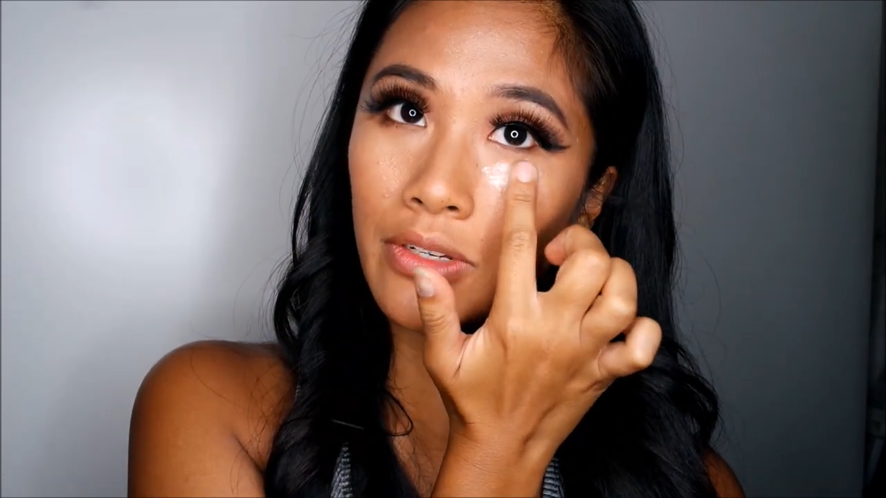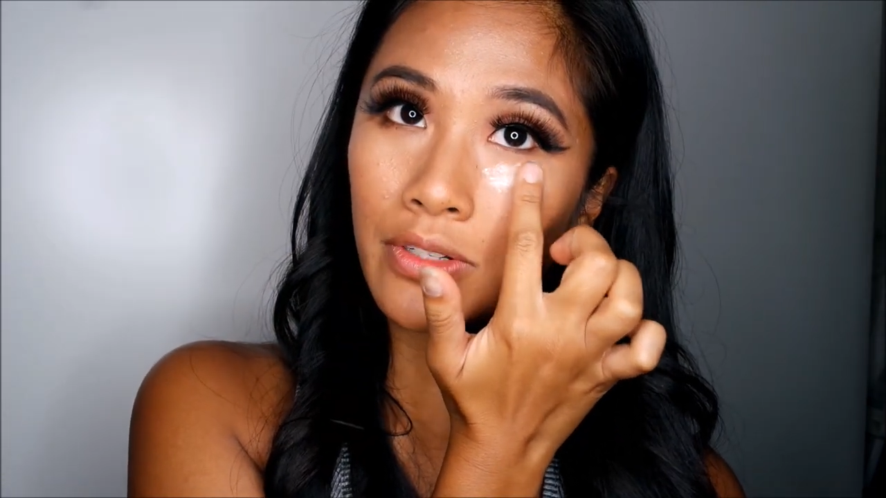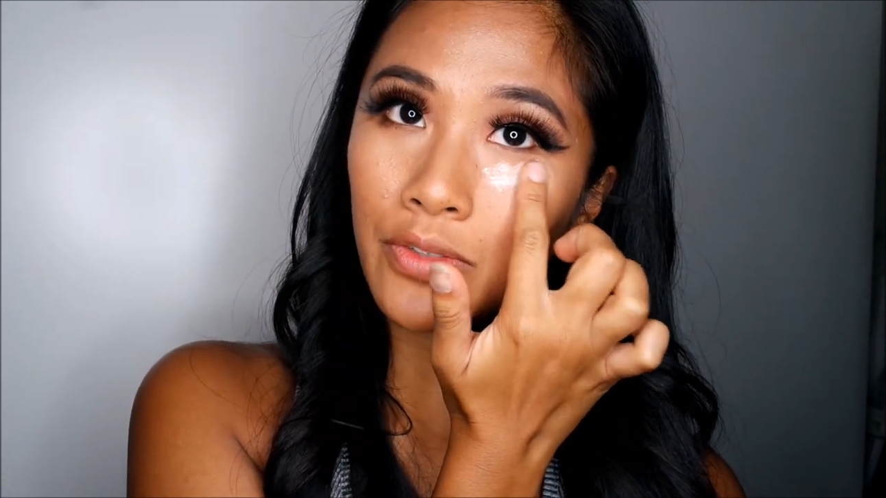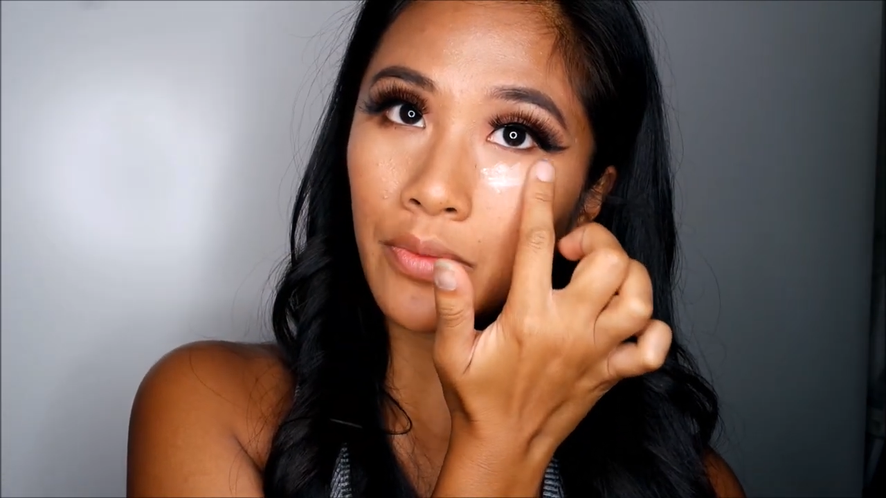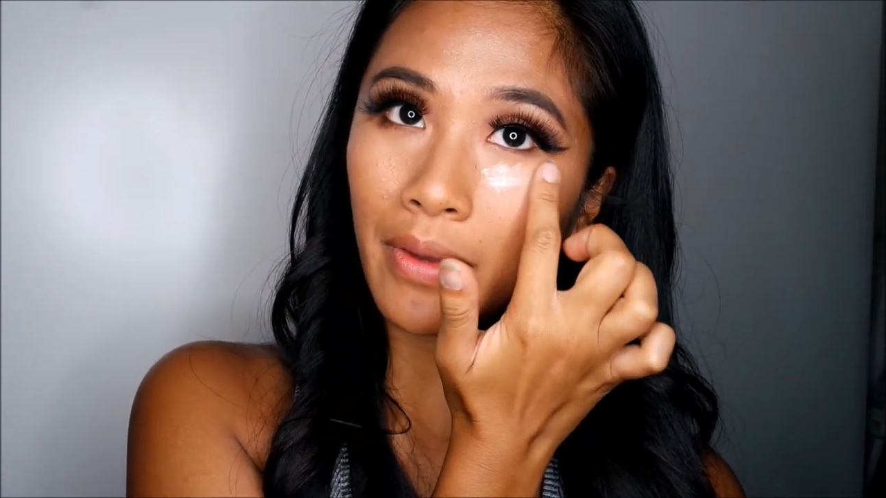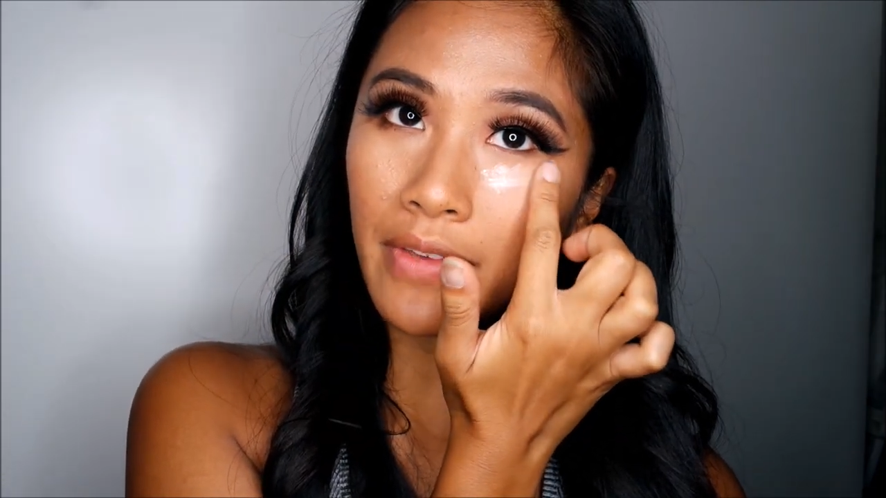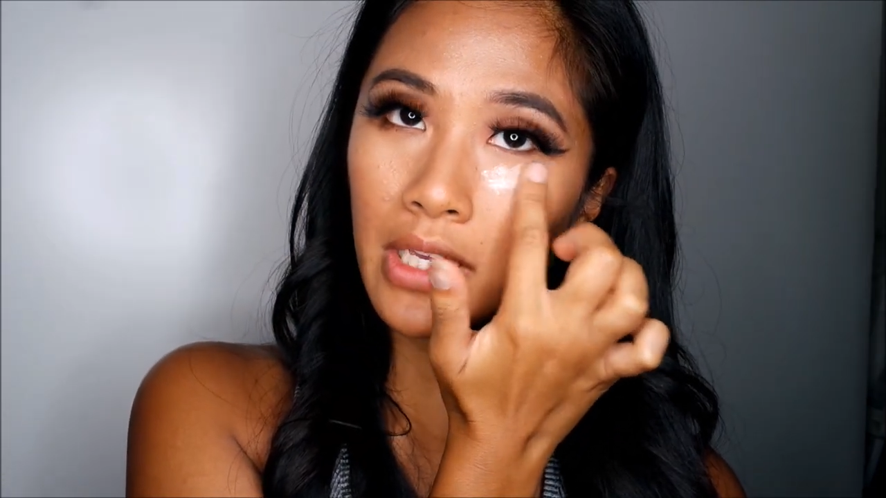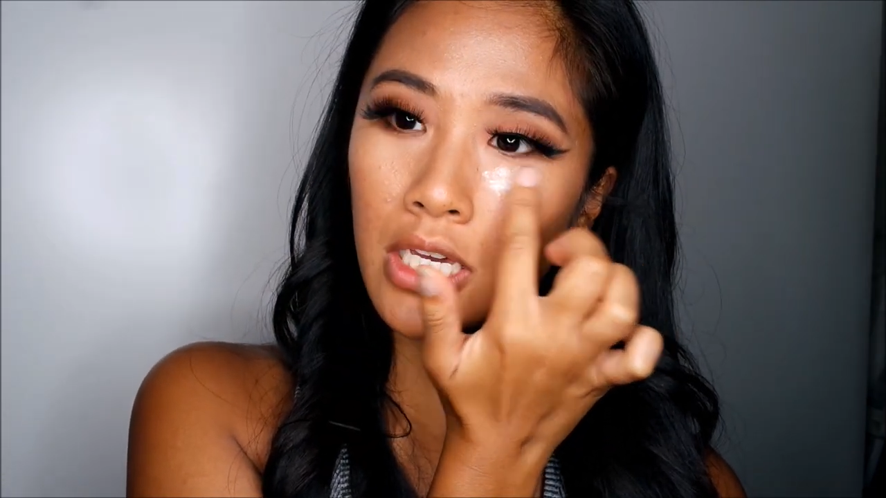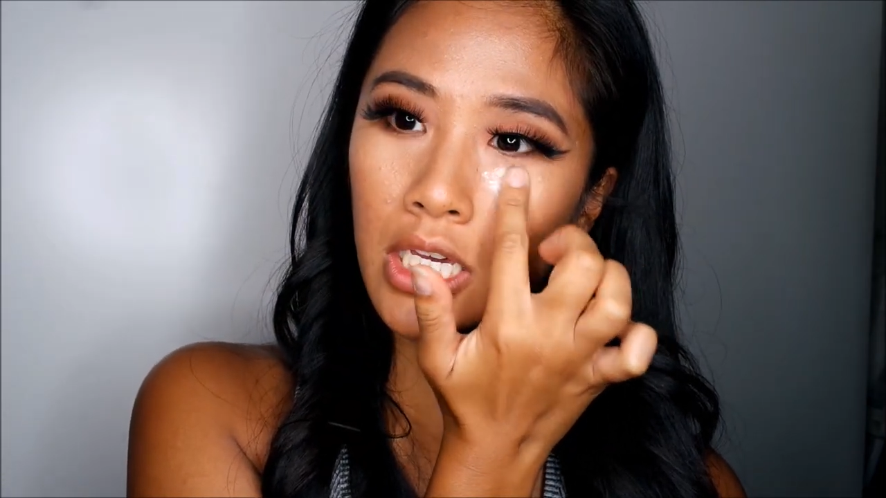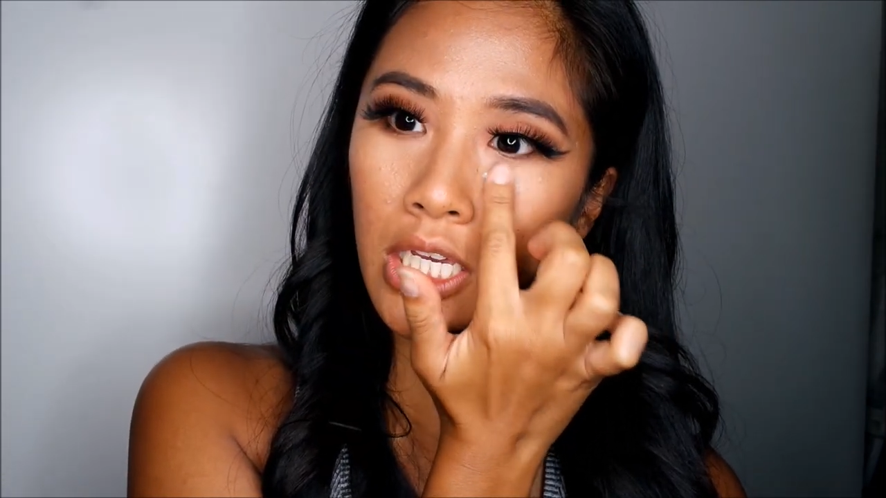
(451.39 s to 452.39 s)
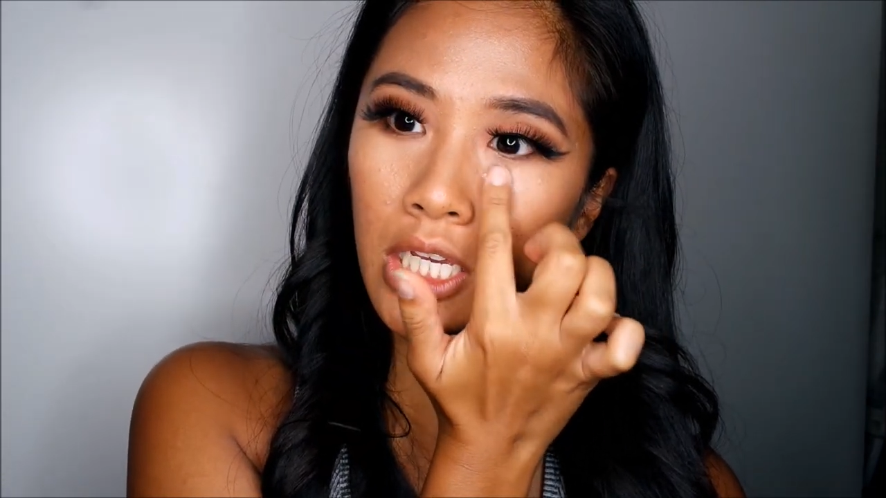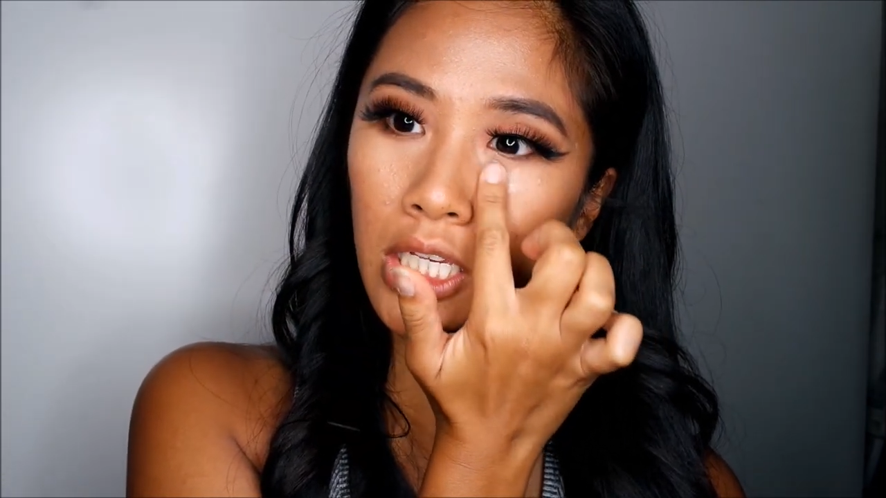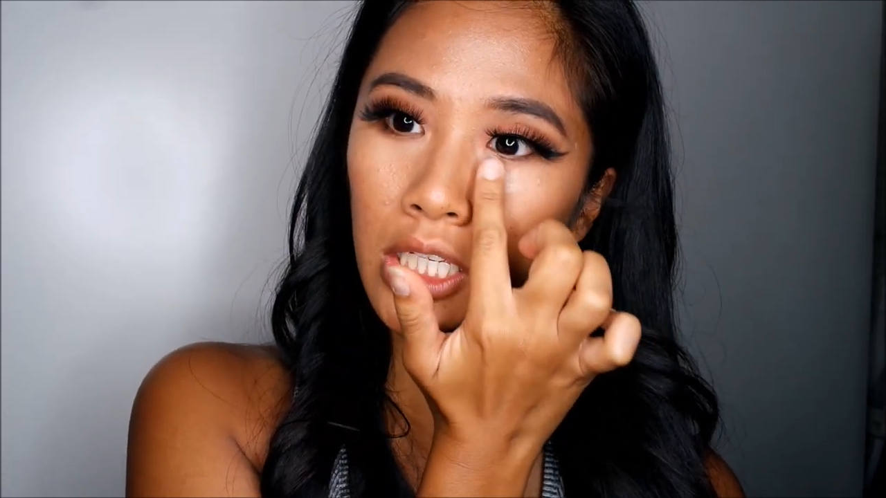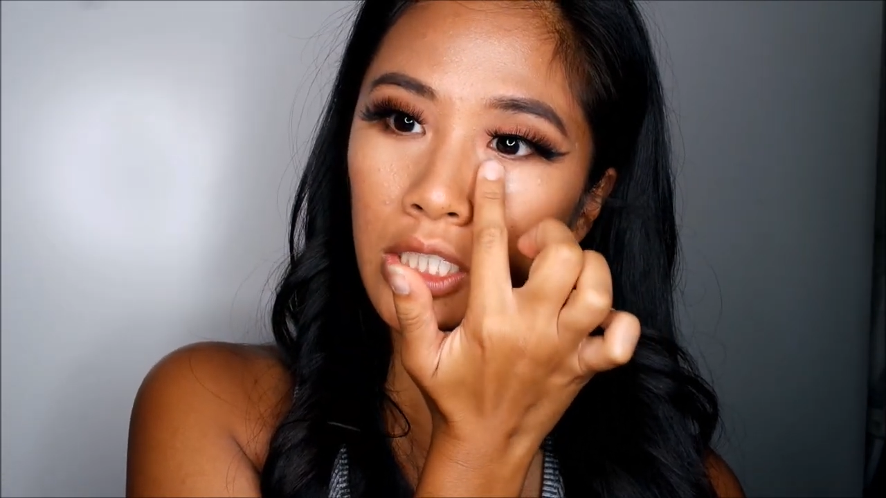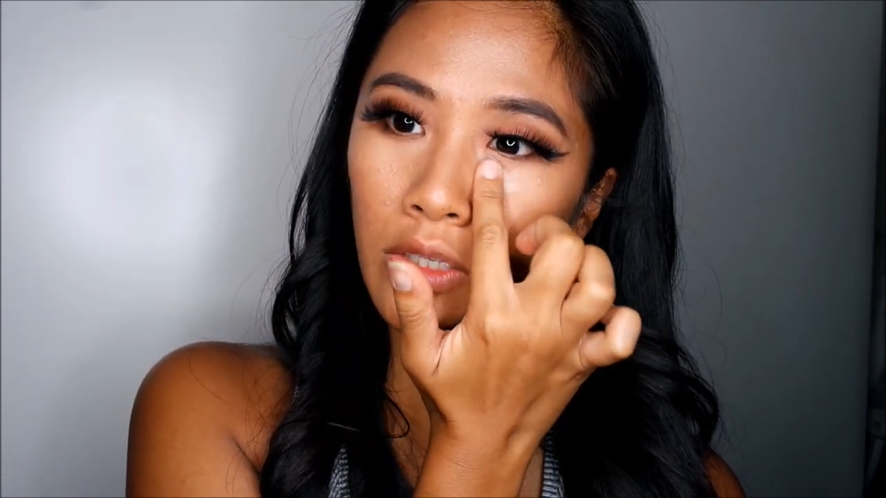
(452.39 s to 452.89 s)
doing this with my
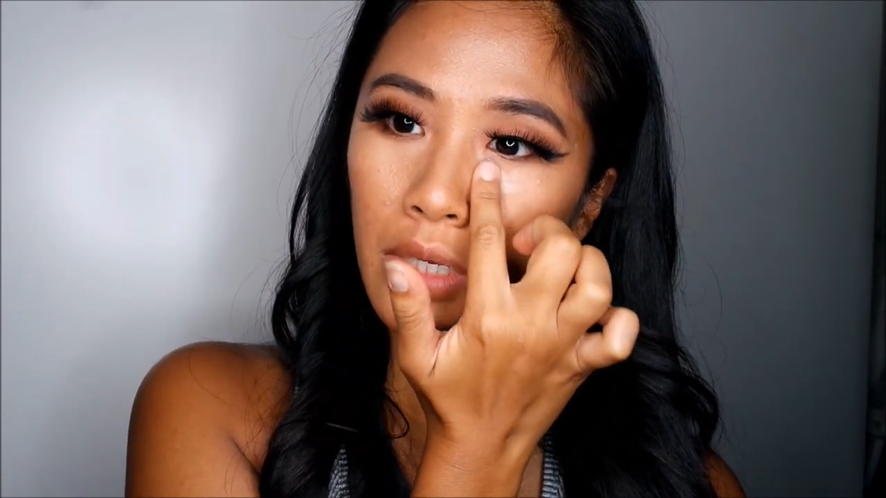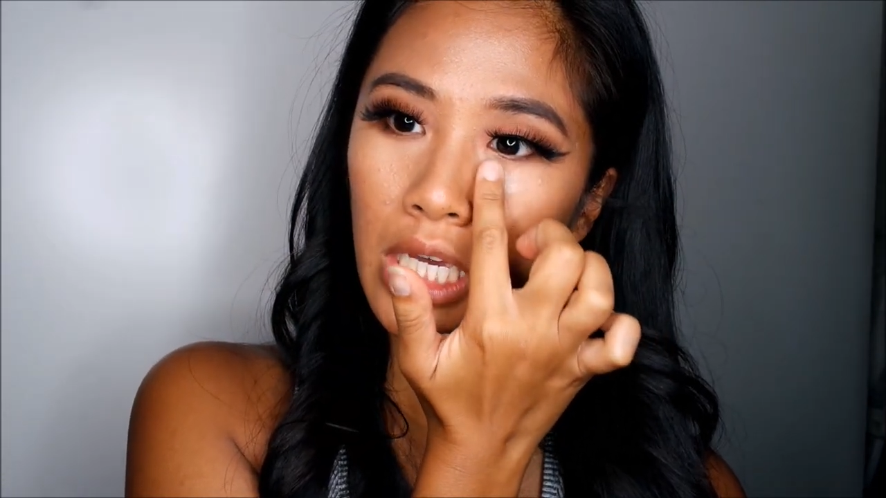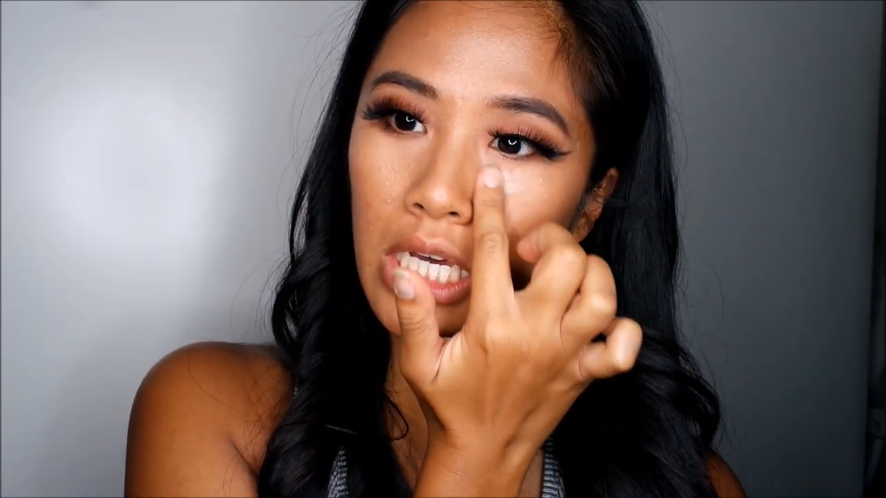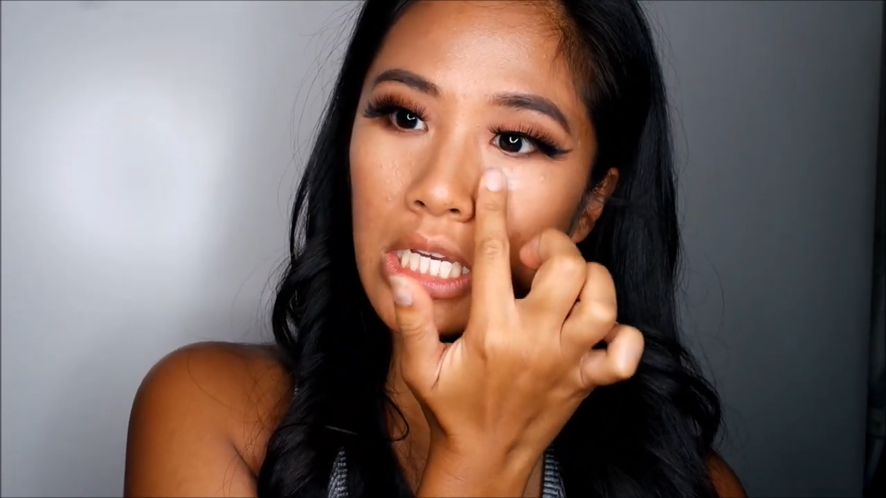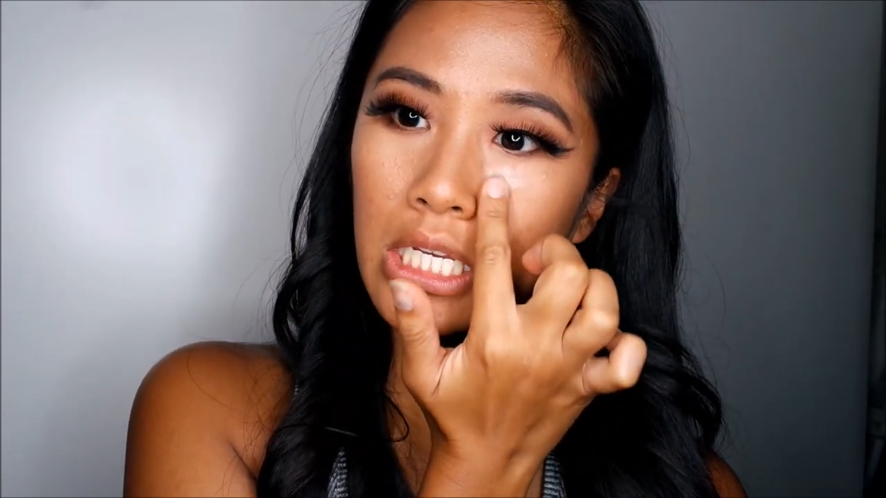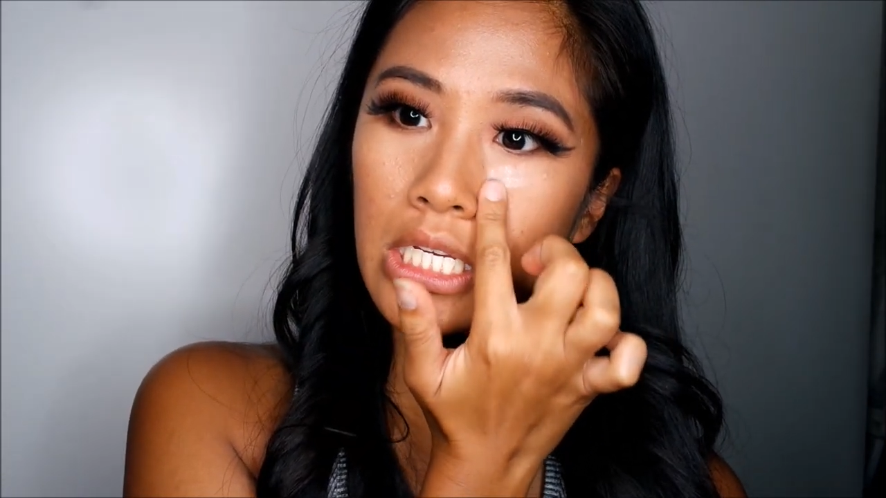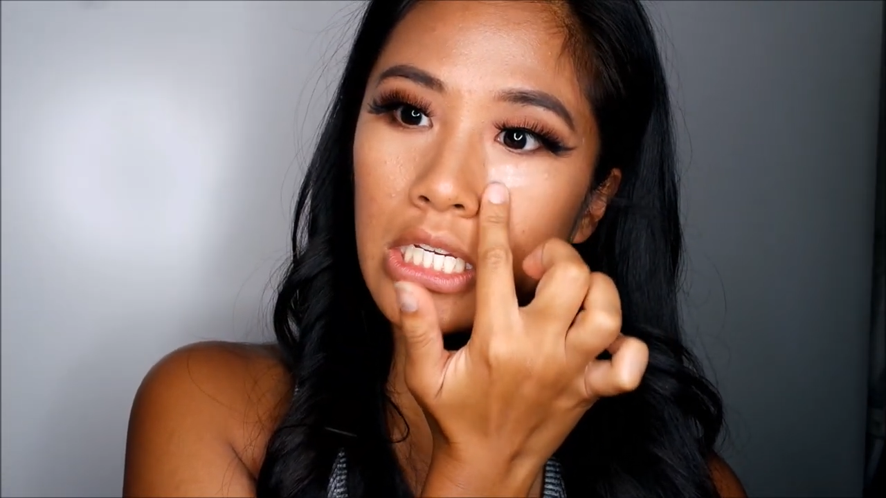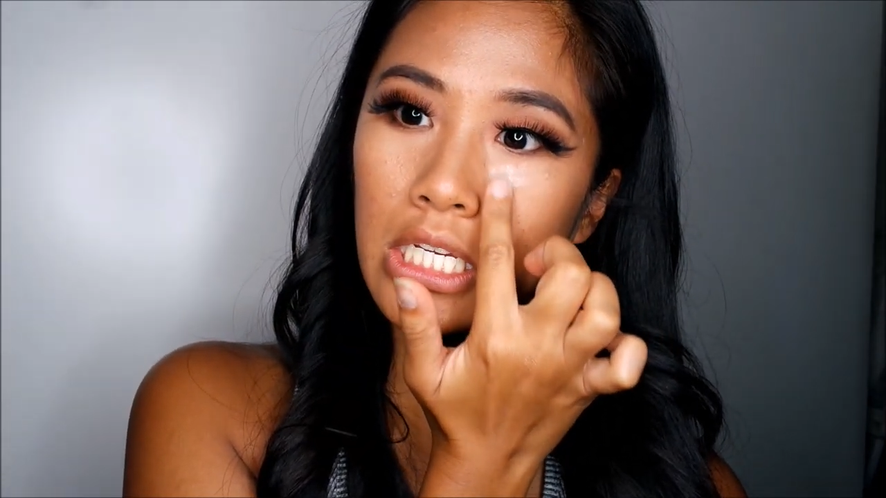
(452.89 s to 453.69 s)
fingers. Oh my god.